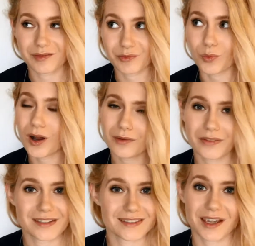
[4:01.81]
While
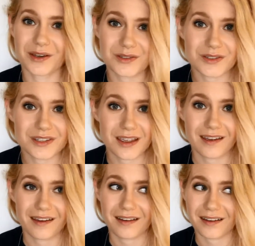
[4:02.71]
this sounds
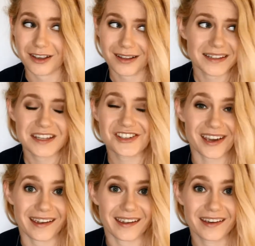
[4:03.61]

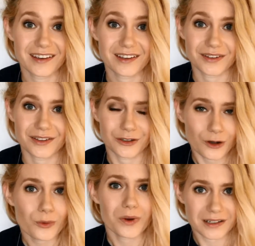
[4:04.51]
cliche,
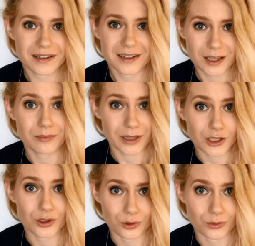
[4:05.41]
no one can be
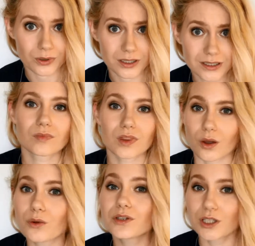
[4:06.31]
you.
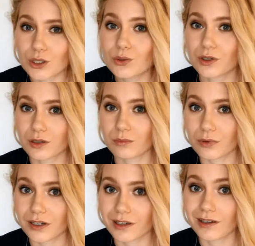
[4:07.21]
Only you can
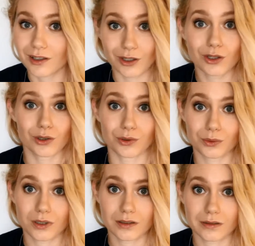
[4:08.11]
bring you
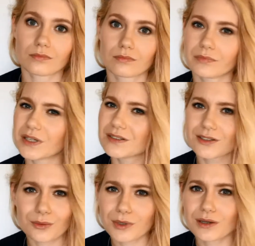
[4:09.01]
because
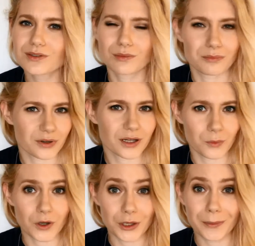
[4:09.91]
nobody else can bring
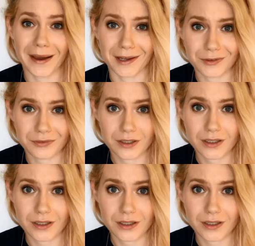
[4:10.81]
what you have.